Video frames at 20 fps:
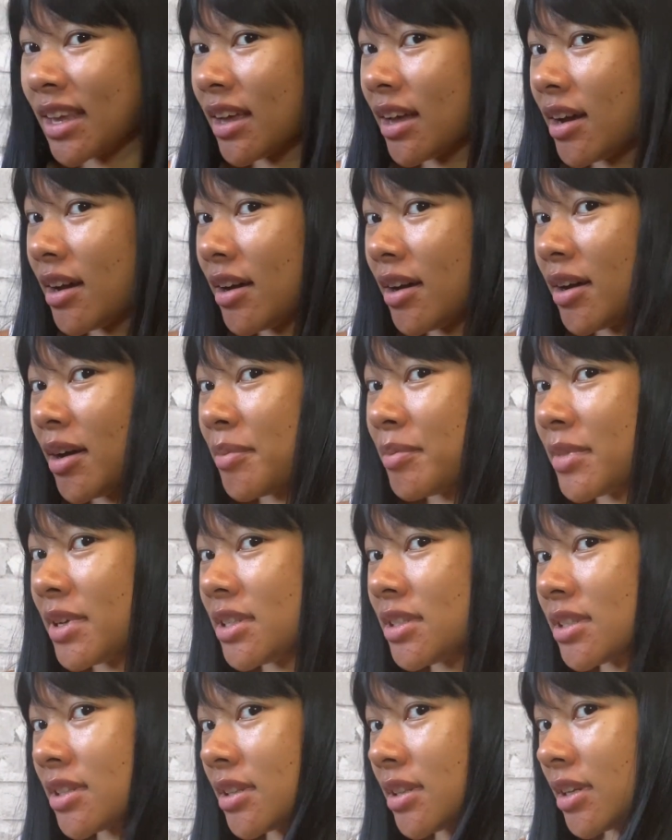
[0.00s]
Um,
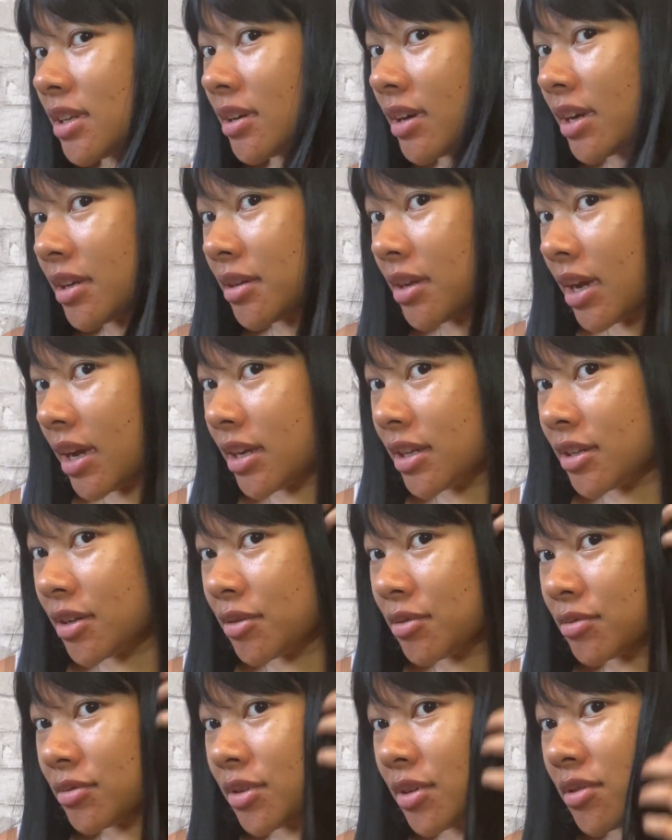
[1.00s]
it's clear I, I
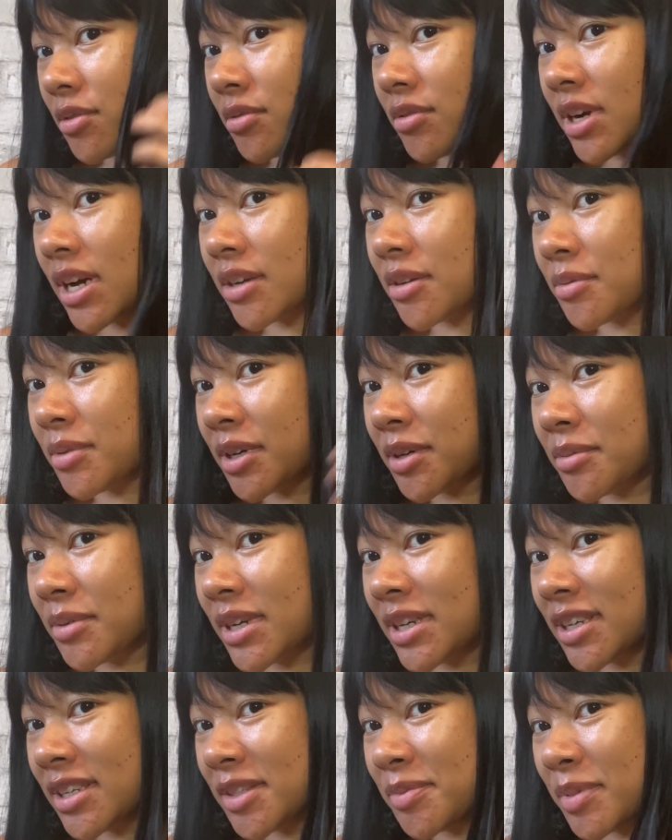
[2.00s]
don't know how to wear
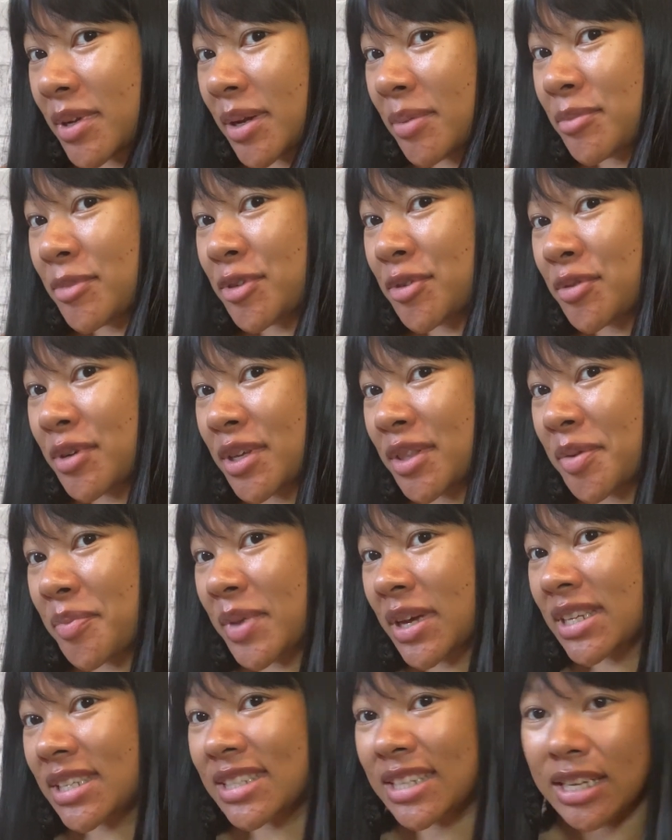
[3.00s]
wigs, but I'm doing the
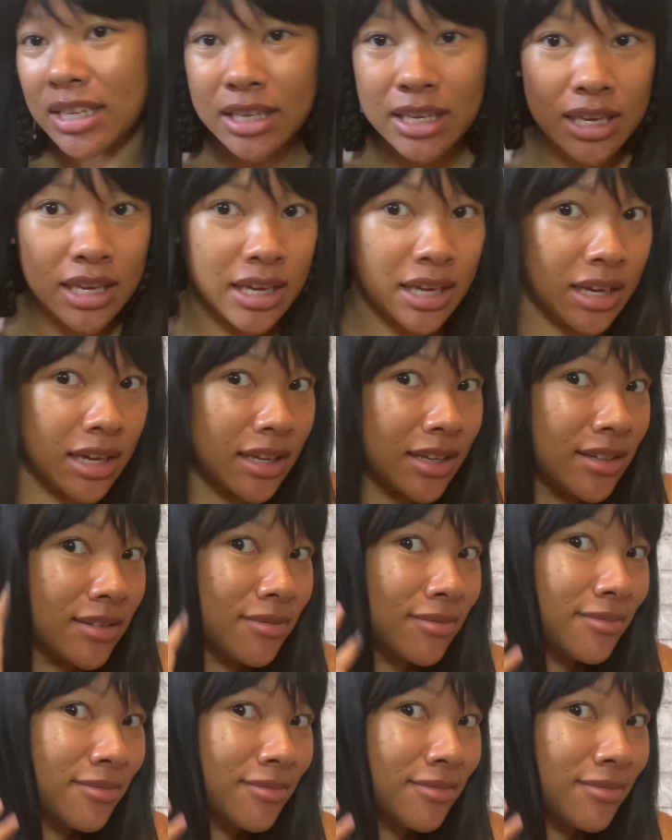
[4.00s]
best I can